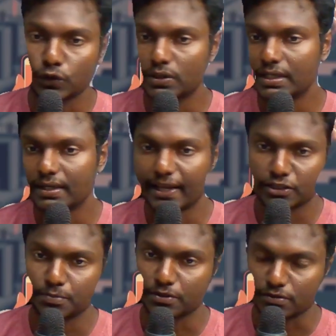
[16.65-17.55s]
to the
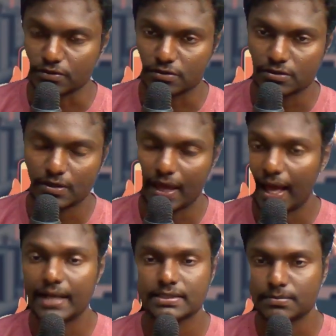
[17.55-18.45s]
next business.
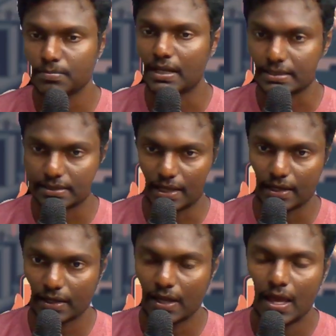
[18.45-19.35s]
As simple as that.